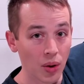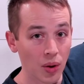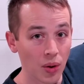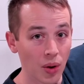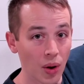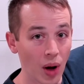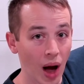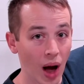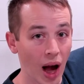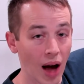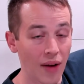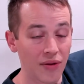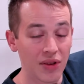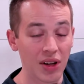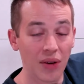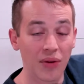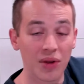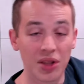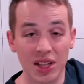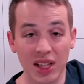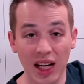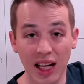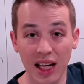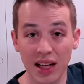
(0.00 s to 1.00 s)
have different
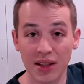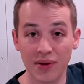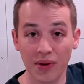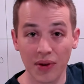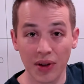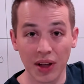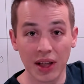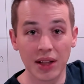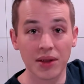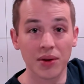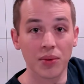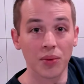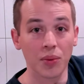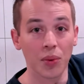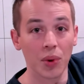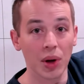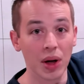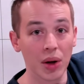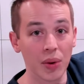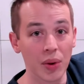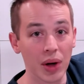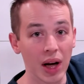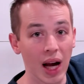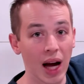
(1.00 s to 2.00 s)
stickies for these,
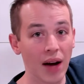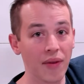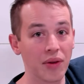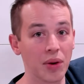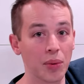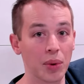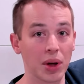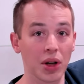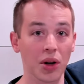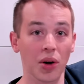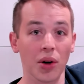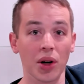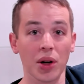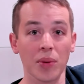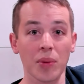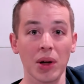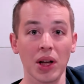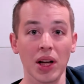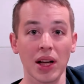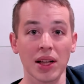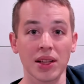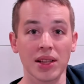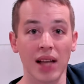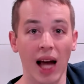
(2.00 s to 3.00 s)
where we have the recurring
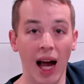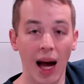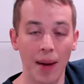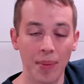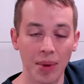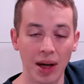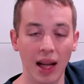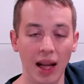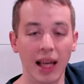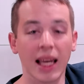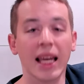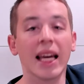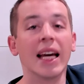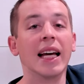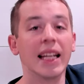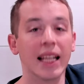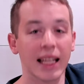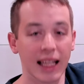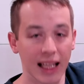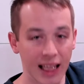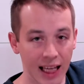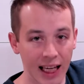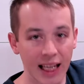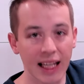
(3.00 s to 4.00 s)
meetings that happen again and
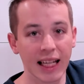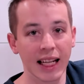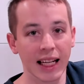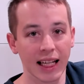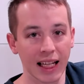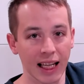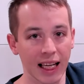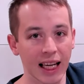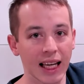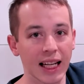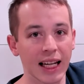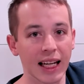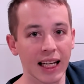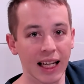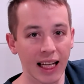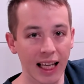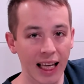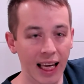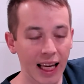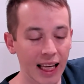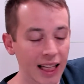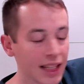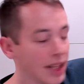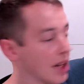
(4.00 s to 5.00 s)
again and again and
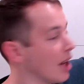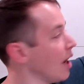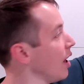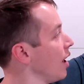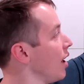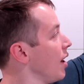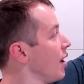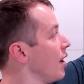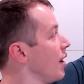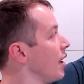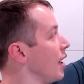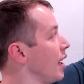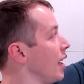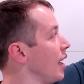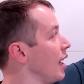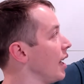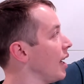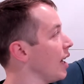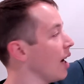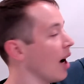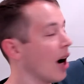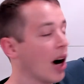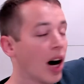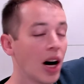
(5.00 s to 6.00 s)
again,
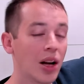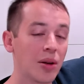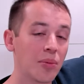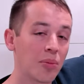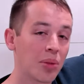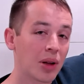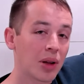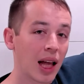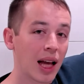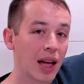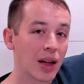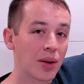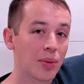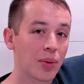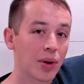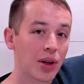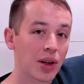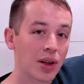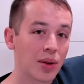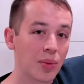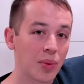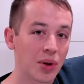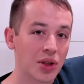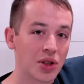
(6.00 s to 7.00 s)
the unplanned work,
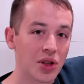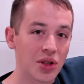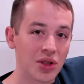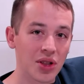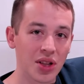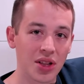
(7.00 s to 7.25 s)
which is the